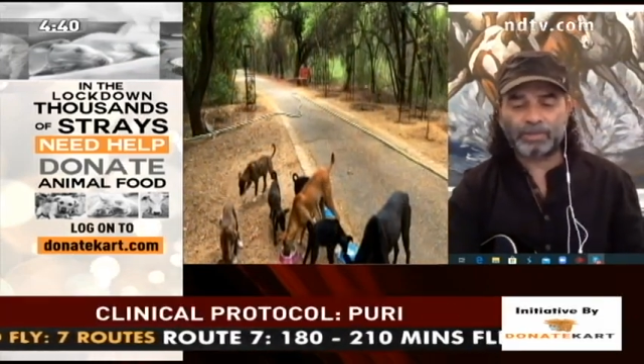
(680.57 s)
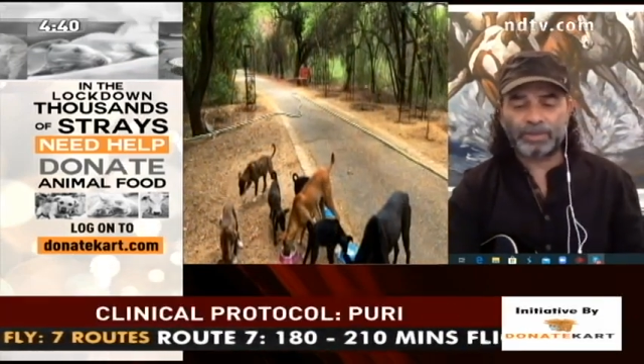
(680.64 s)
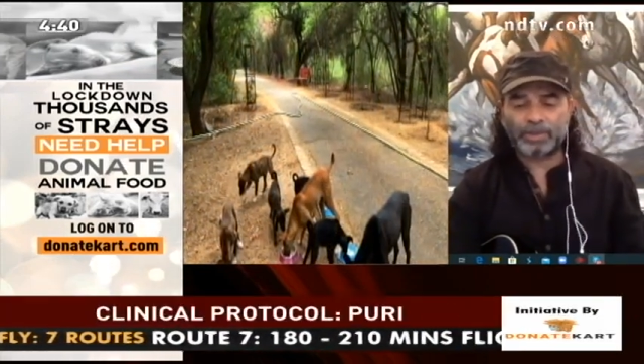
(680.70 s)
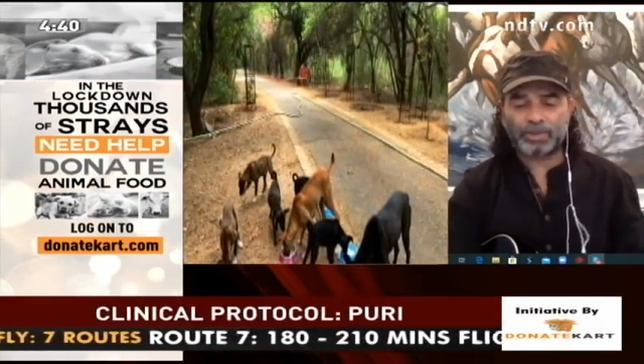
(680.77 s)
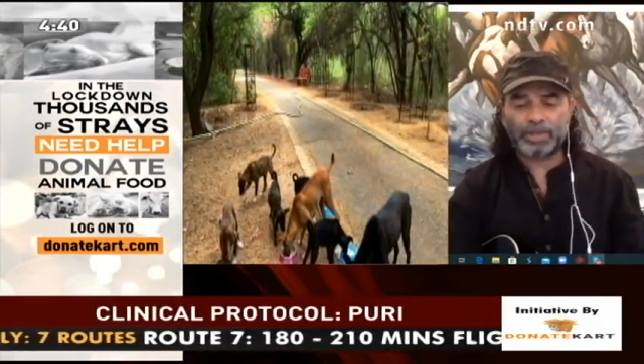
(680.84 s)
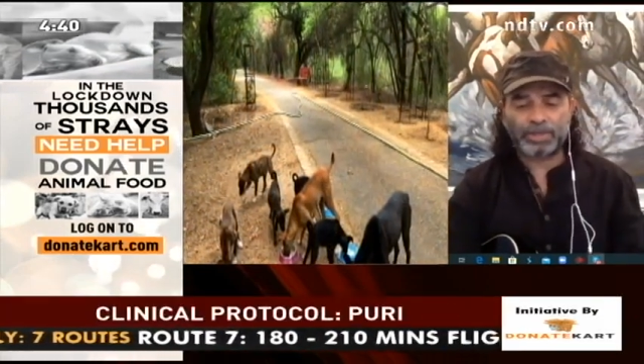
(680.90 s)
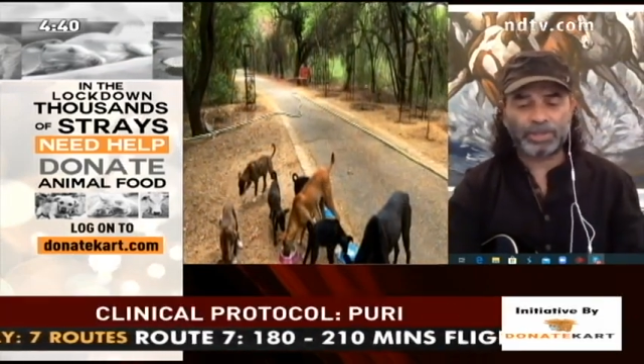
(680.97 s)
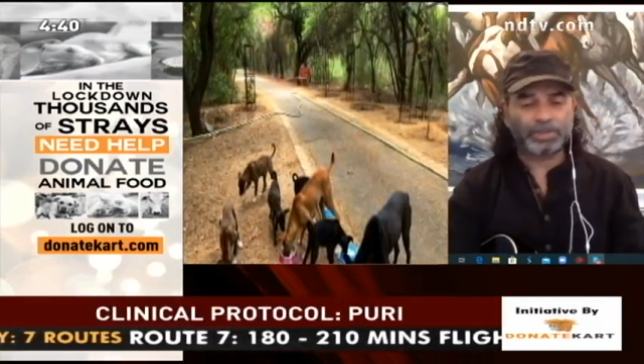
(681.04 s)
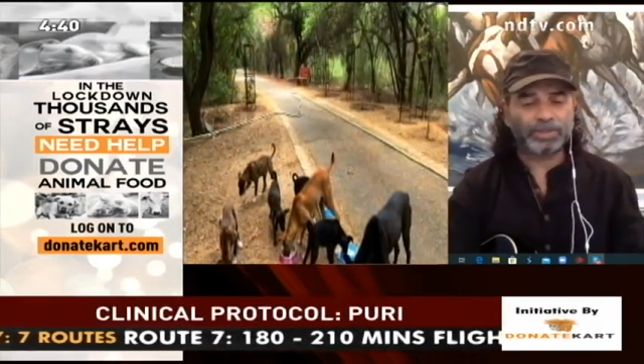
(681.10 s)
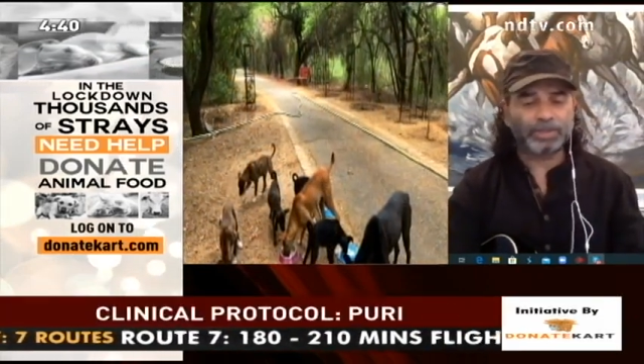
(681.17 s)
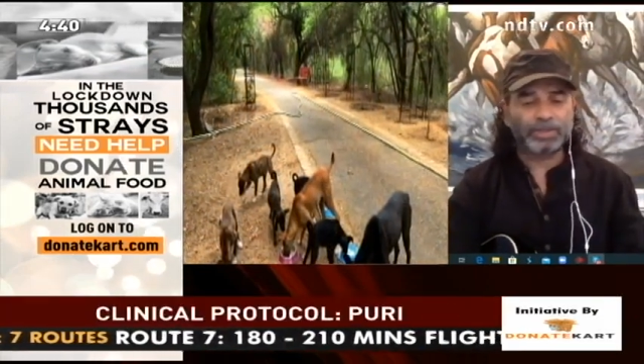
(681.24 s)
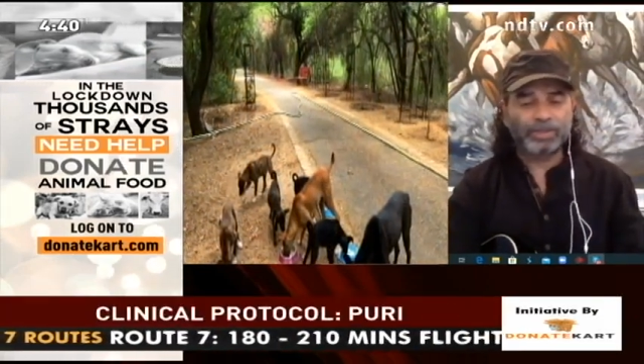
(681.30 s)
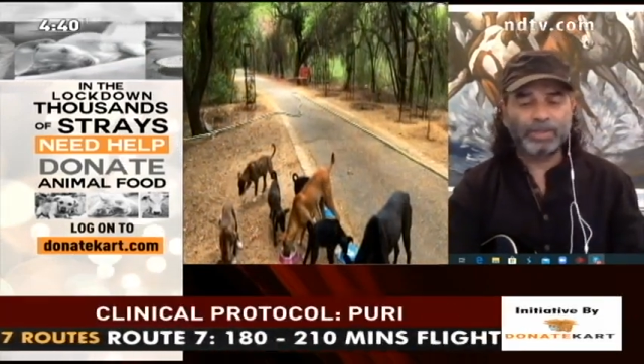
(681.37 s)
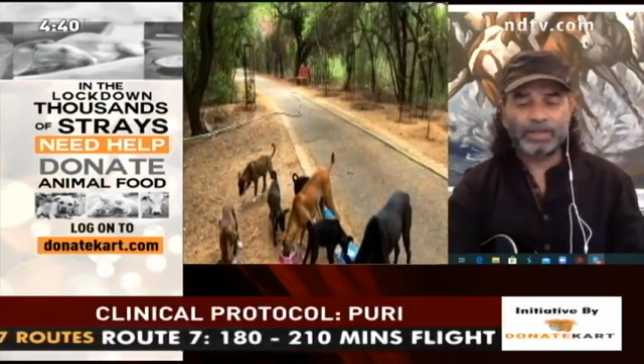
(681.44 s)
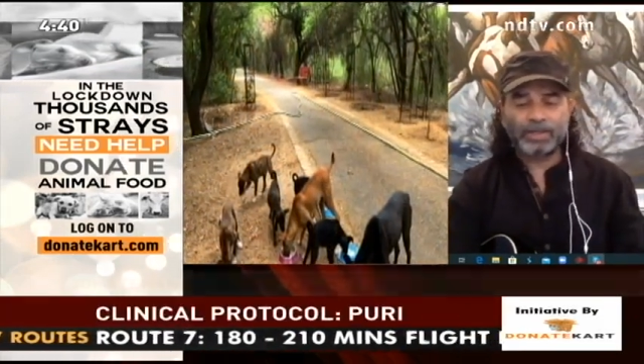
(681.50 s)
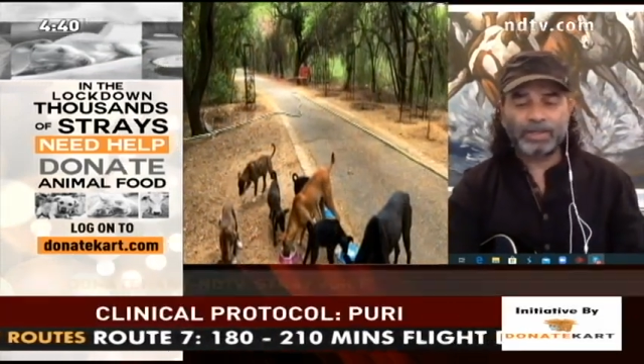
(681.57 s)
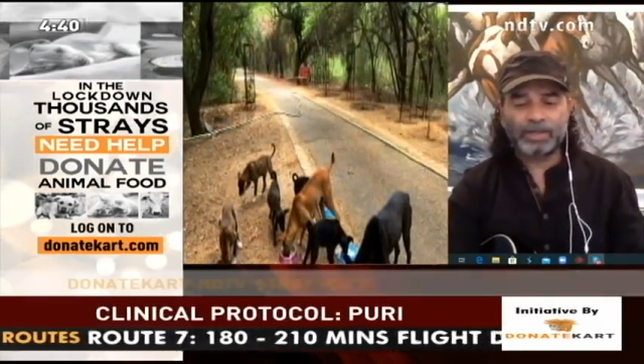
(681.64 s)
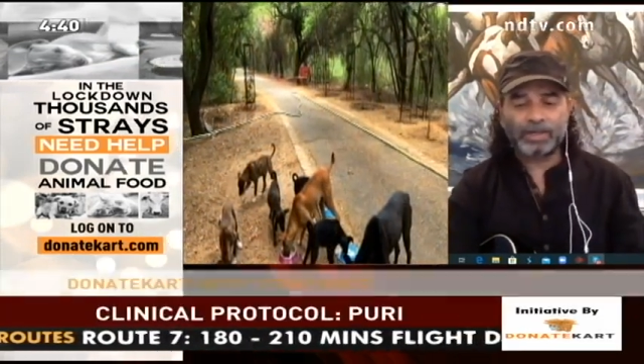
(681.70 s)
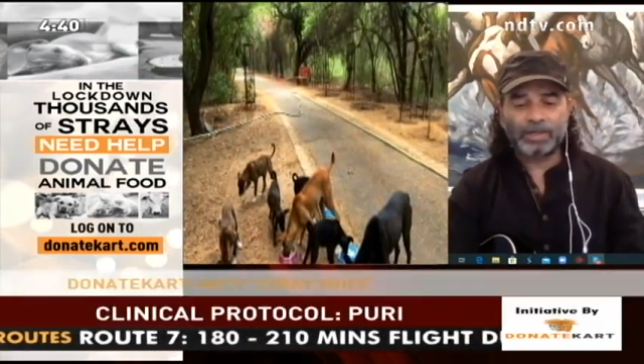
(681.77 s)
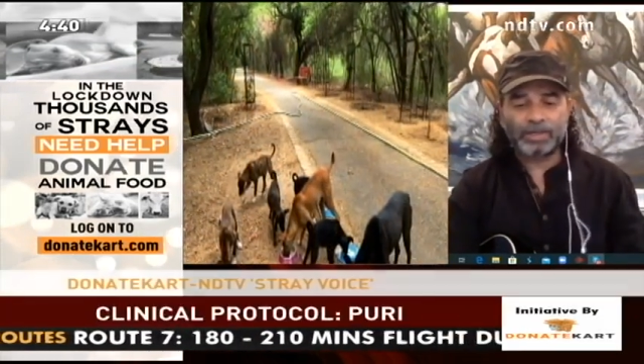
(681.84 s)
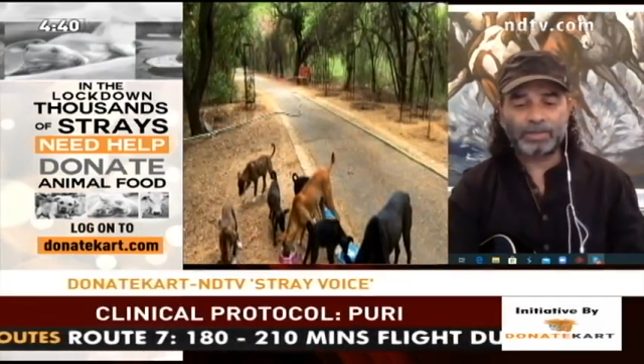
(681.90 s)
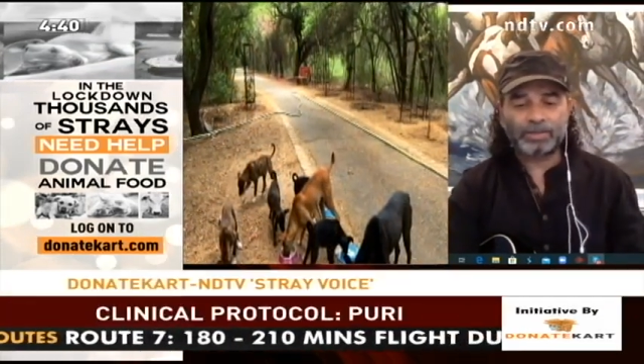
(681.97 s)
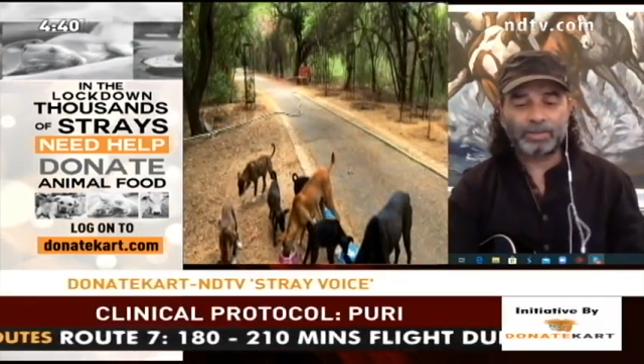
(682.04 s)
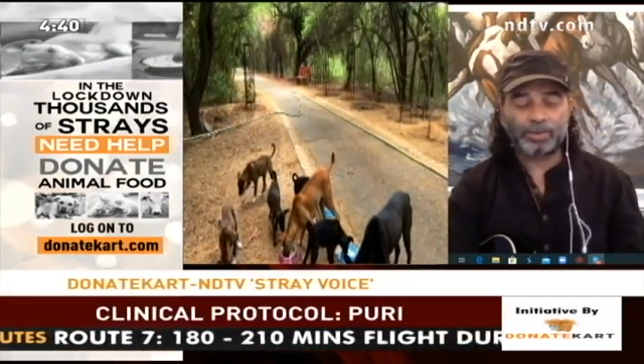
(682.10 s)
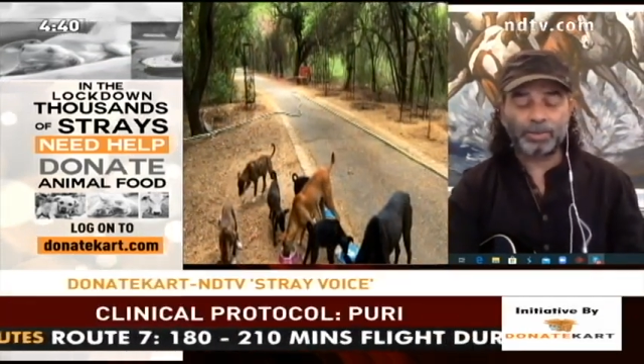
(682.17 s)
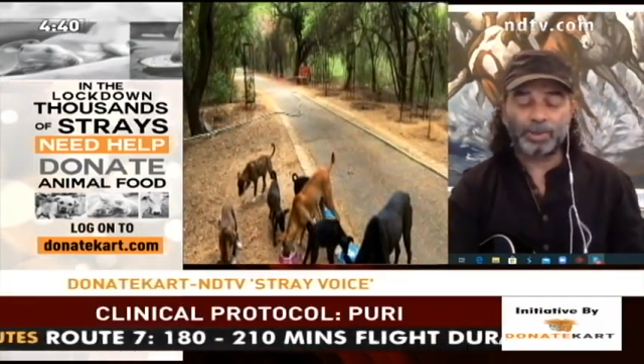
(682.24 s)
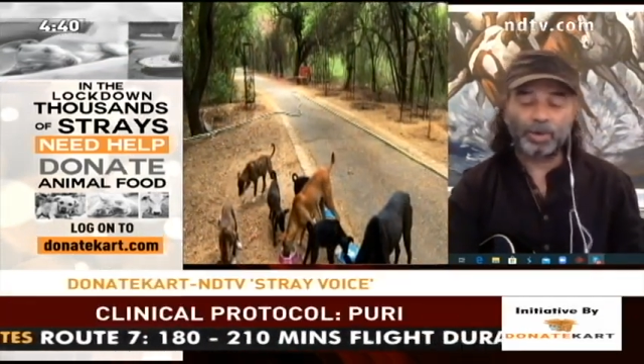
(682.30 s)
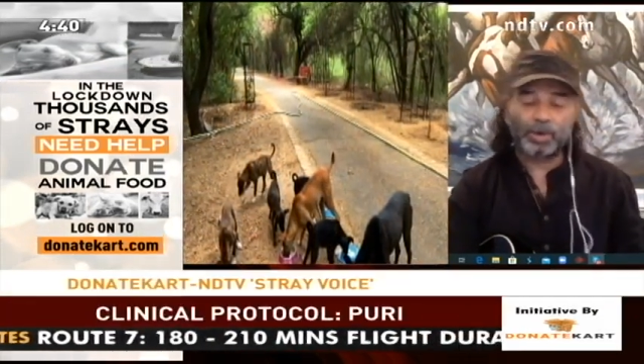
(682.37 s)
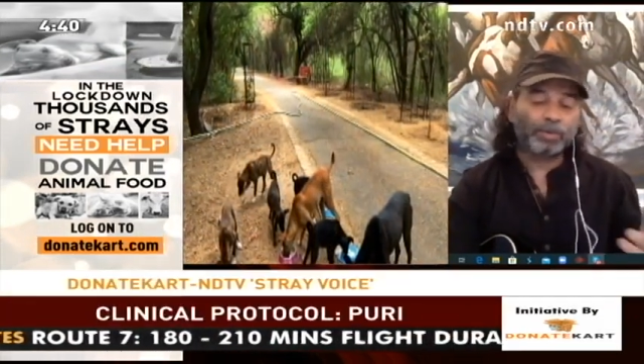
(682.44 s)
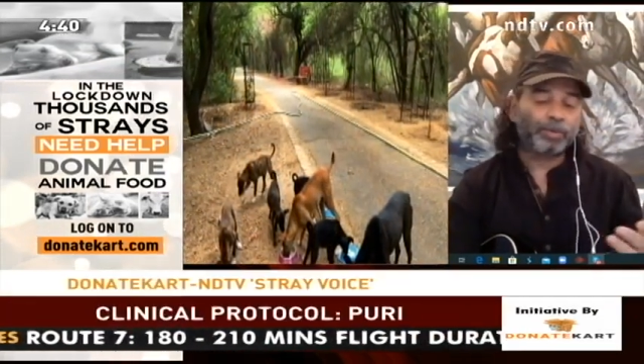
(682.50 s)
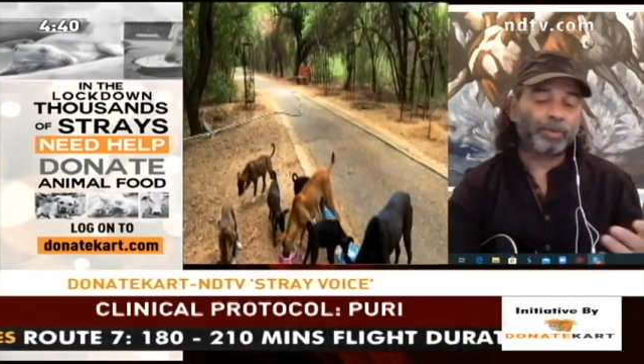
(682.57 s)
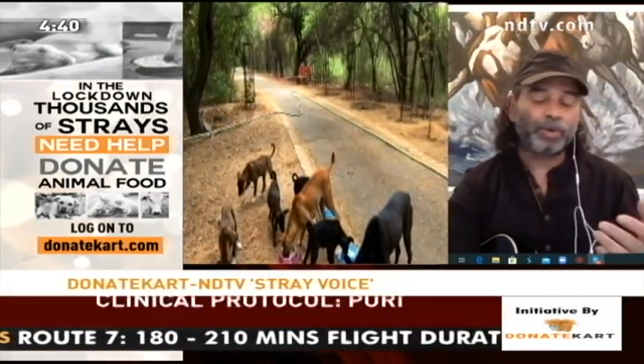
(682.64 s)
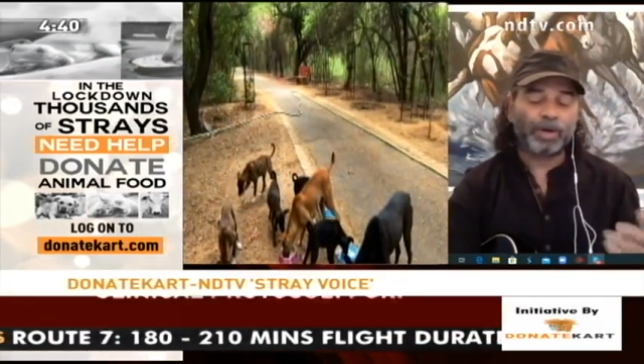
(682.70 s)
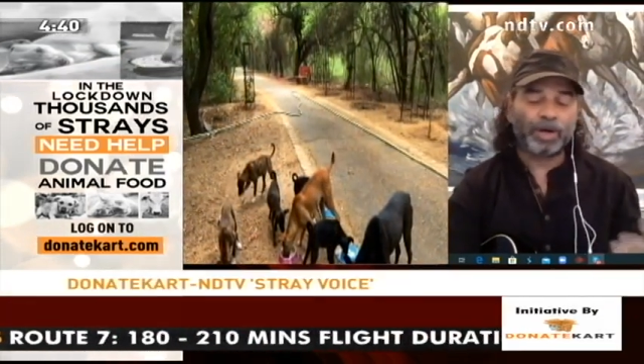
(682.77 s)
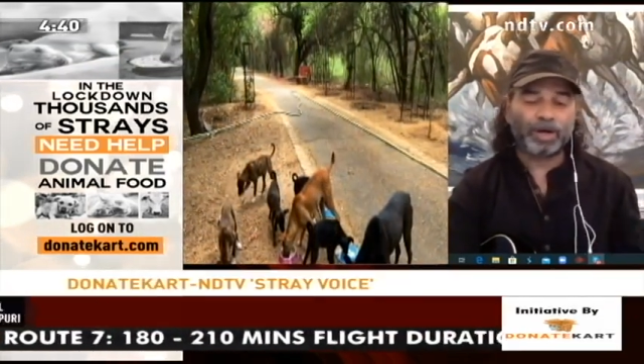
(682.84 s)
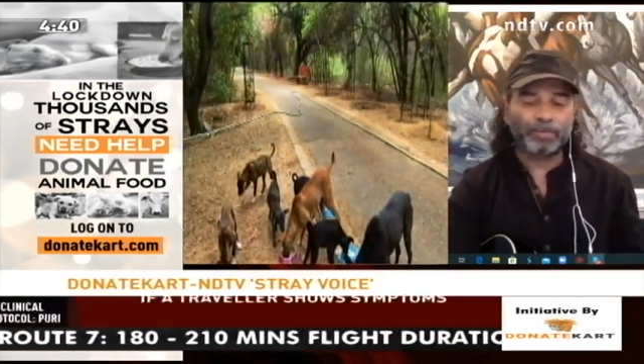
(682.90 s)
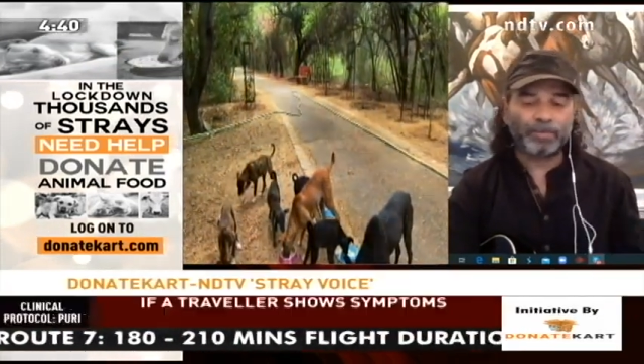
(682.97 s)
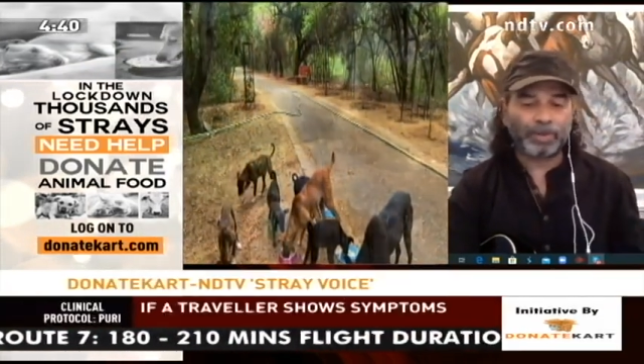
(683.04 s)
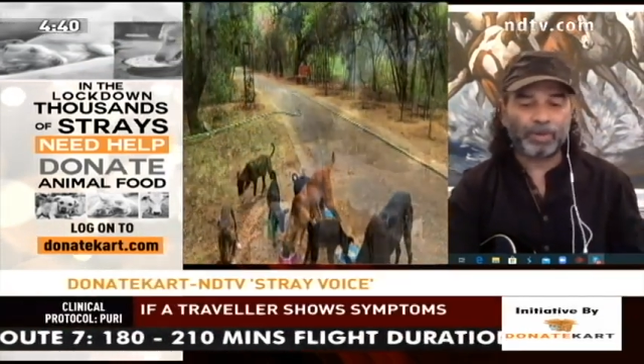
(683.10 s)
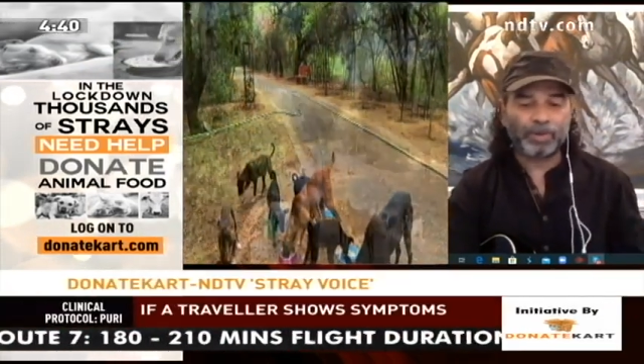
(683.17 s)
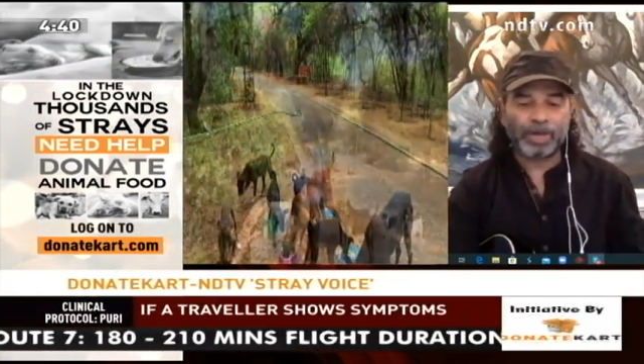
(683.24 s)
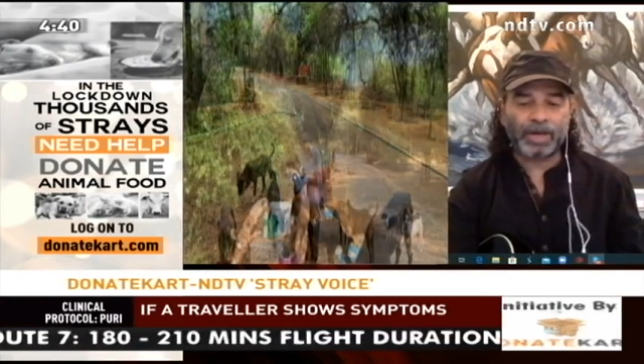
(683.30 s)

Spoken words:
administration through your program, you know.